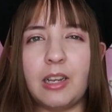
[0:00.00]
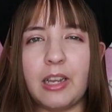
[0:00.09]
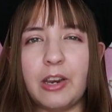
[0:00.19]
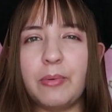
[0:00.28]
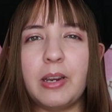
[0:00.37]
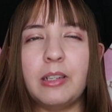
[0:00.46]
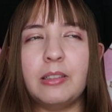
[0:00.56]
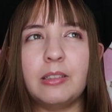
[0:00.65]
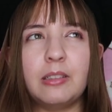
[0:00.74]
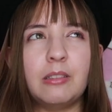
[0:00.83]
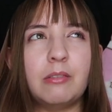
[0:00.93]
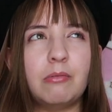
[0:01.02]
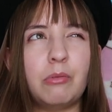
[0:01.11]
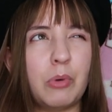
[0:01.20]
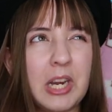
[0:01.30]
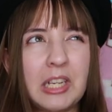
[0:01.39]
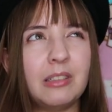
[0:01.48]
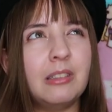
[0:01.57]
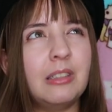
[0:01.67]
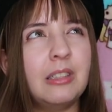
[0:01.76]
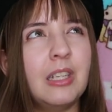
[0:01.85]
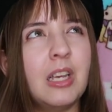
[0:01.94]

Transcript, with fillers: earrings, rings,